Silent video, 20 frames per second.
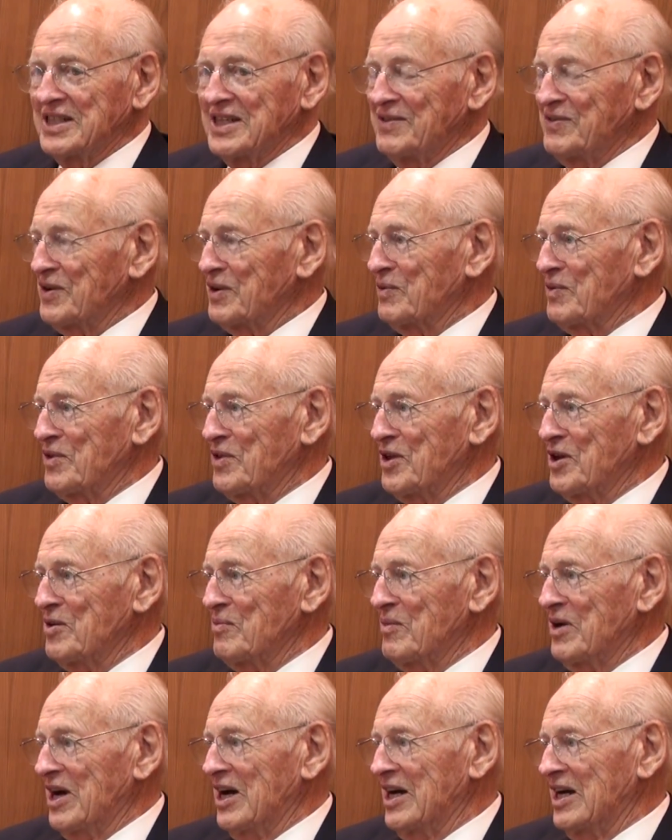living with him
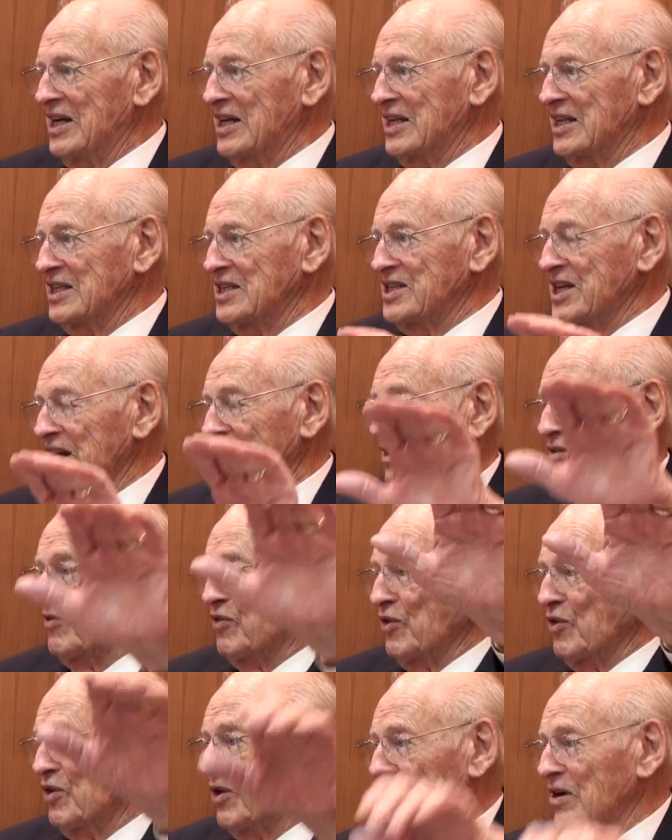on the second
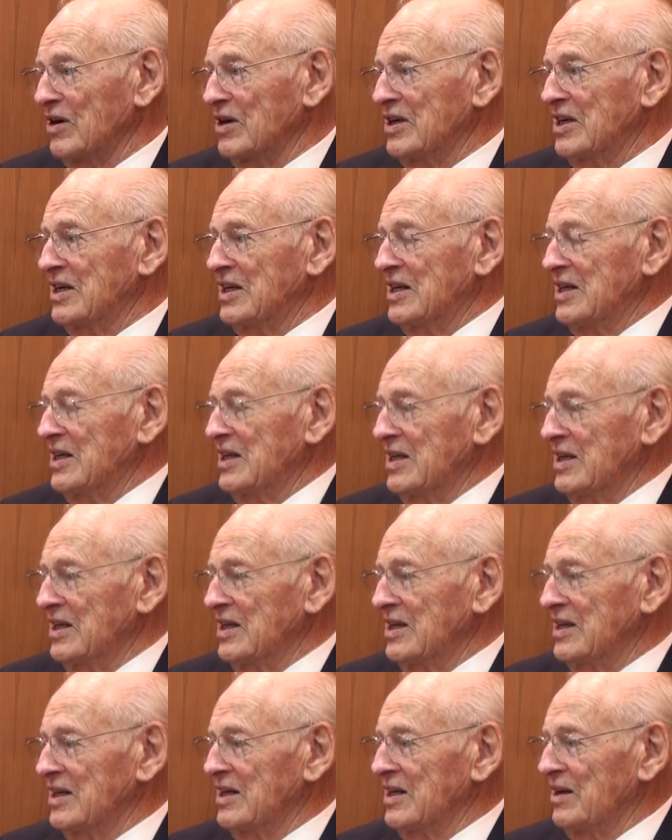floor
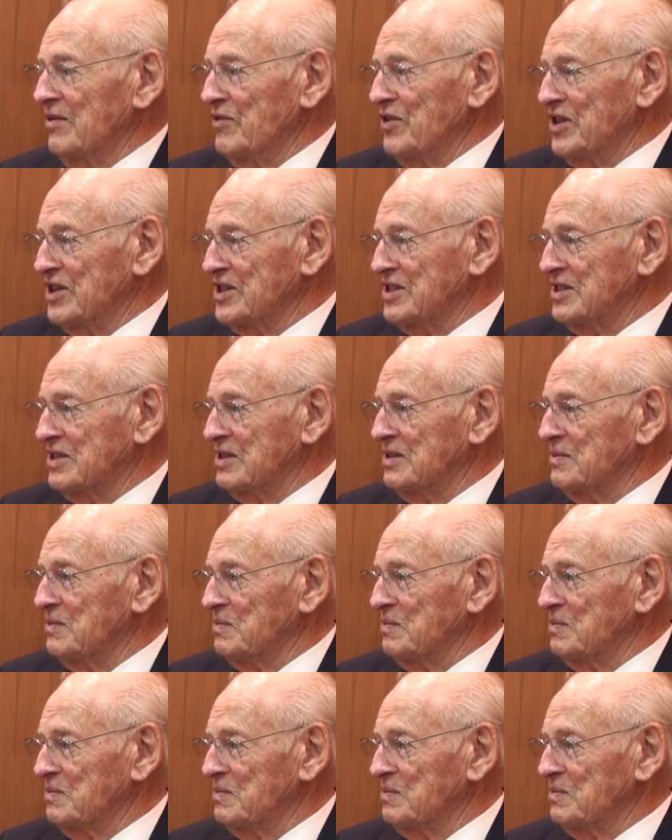of this